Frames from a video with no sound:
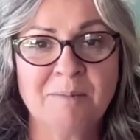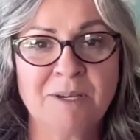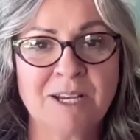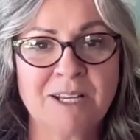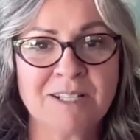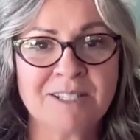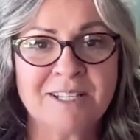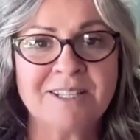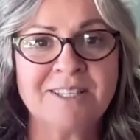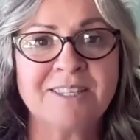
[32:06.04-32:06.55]

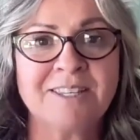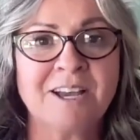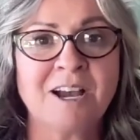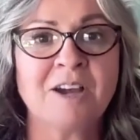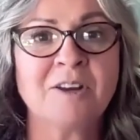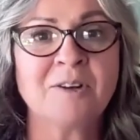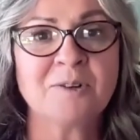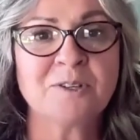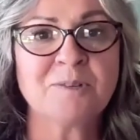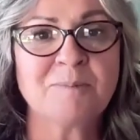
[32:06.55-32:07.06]
because it's the
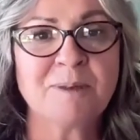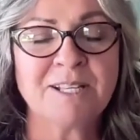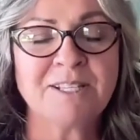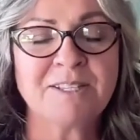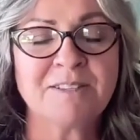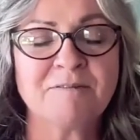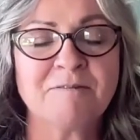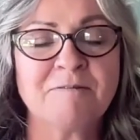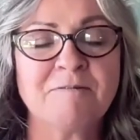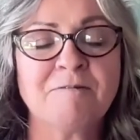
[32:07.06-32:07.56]
utter
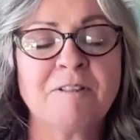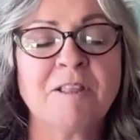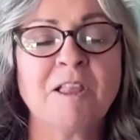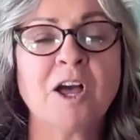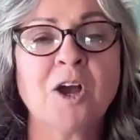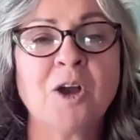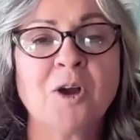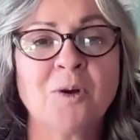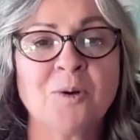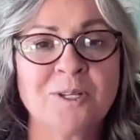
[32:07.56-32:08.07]
space of
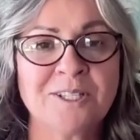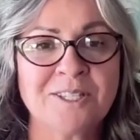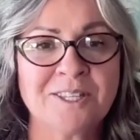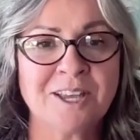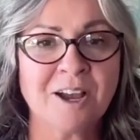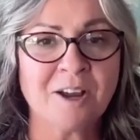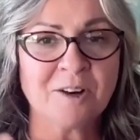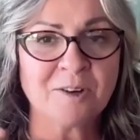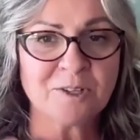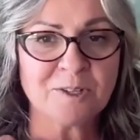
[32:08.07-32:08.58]
flow. It's
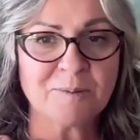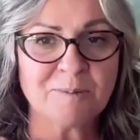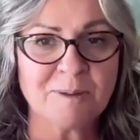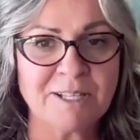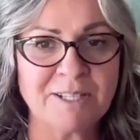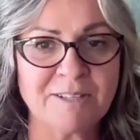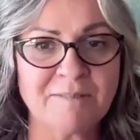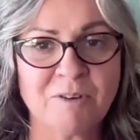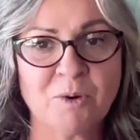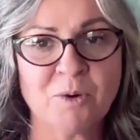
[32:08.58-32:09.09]
the utter
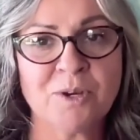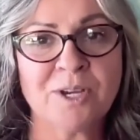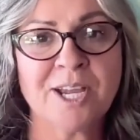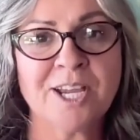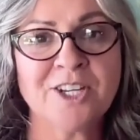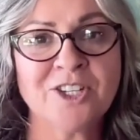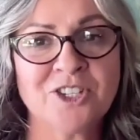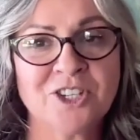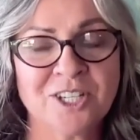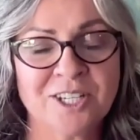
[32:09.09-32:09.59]
space of
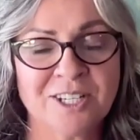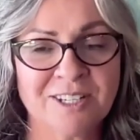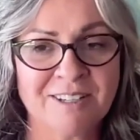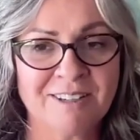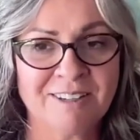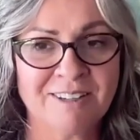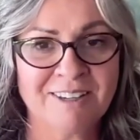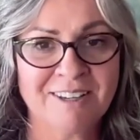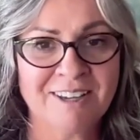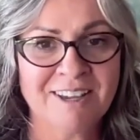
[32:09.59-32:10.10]

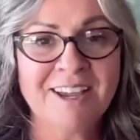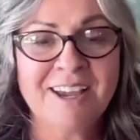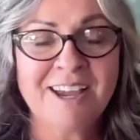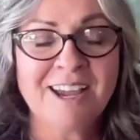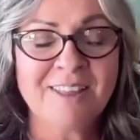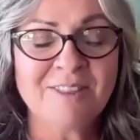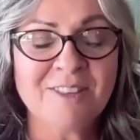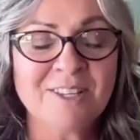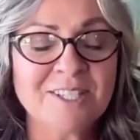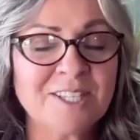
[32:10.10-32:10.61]
creation.
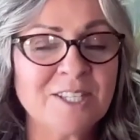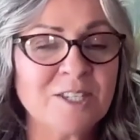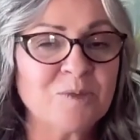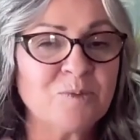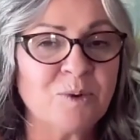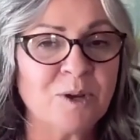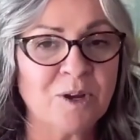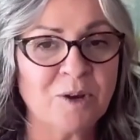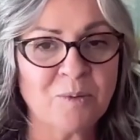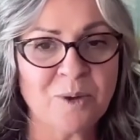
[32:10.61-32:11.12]
And this is
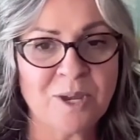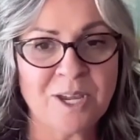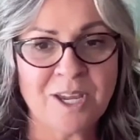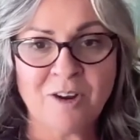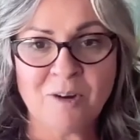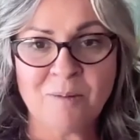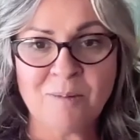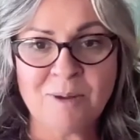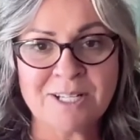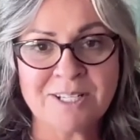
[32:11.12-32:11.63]
where
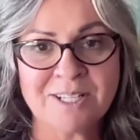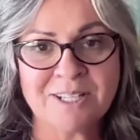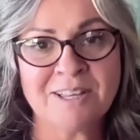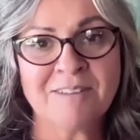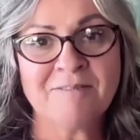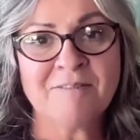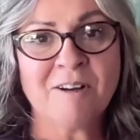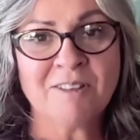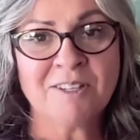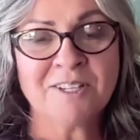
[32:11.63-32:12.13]
we are meant to
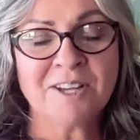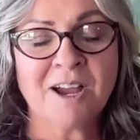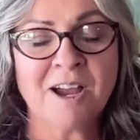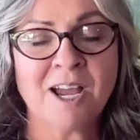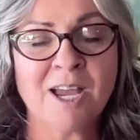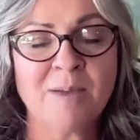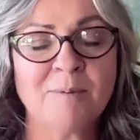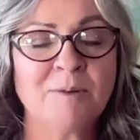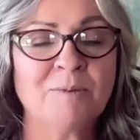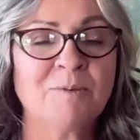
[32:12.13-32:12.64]
live all the
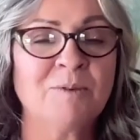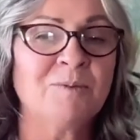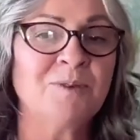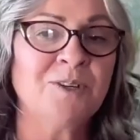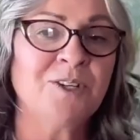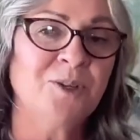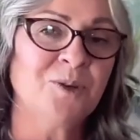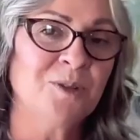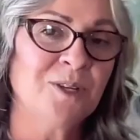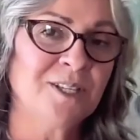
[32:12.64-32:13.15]
time. And when
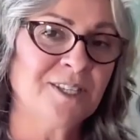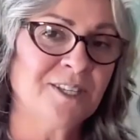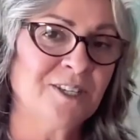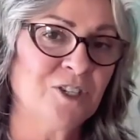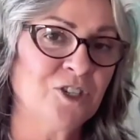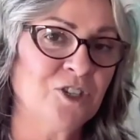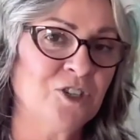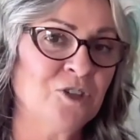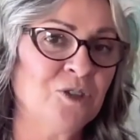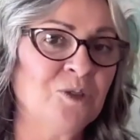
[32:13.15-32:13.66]
we do this
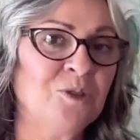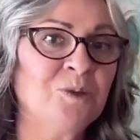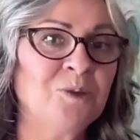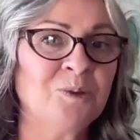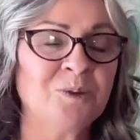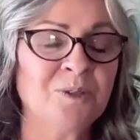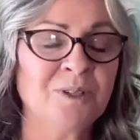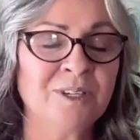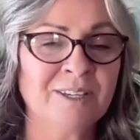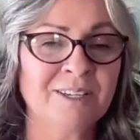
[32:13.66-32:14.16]
in
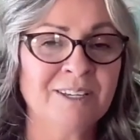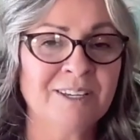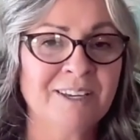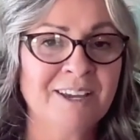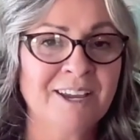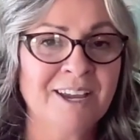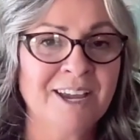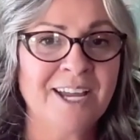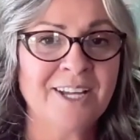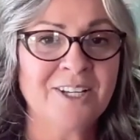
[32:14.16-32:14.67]
tune
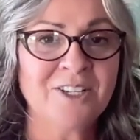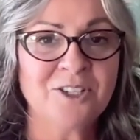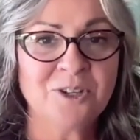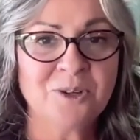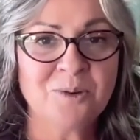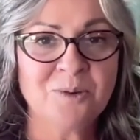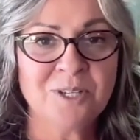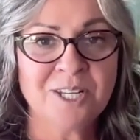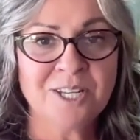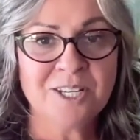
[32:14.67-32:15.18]
and
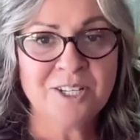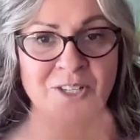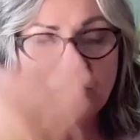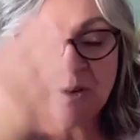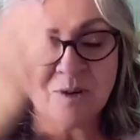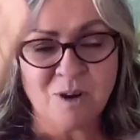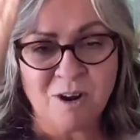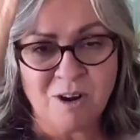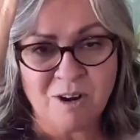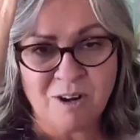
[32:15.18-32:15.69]
tuned
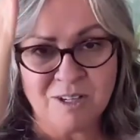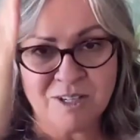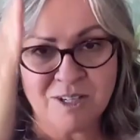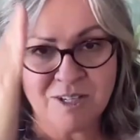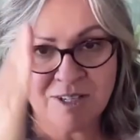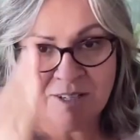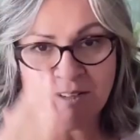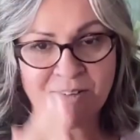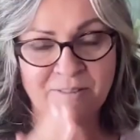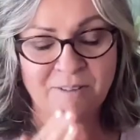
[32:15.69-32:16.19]
into
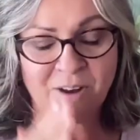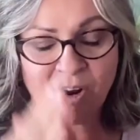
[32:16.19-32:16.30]
our